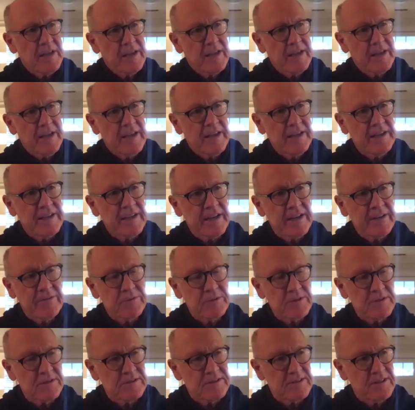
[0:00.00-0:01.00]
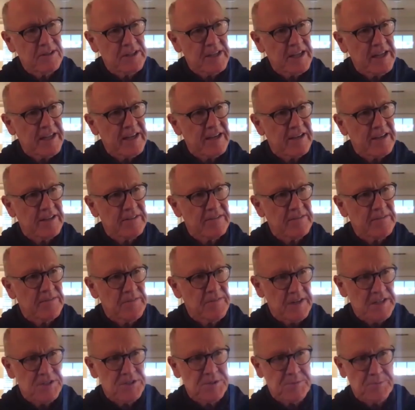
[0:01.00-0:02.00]
And I was looking on
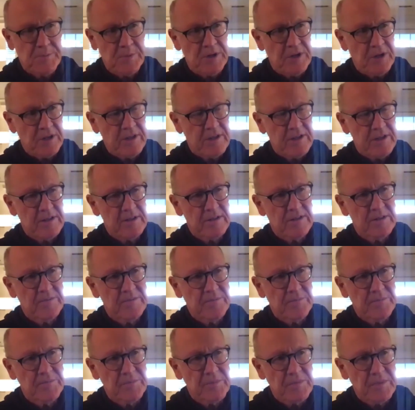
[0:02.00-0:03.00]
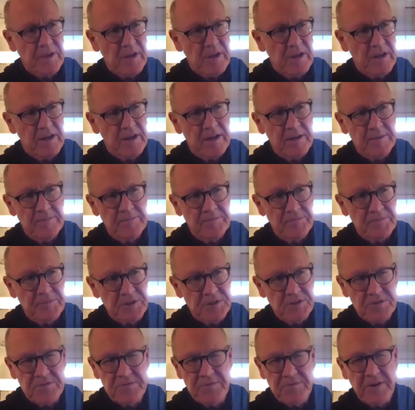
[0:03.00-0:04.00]
Facebook.
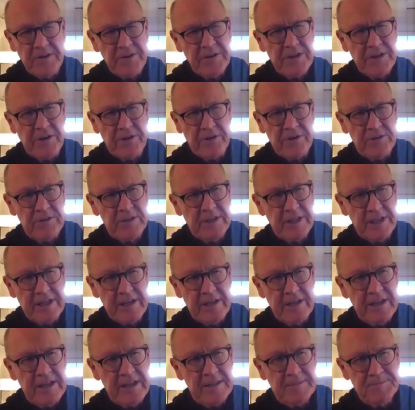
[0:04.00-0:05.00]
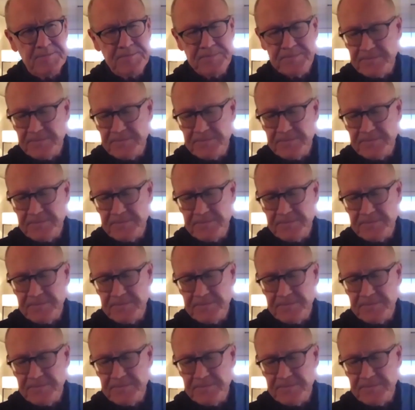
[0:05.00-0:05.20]
This is very early on.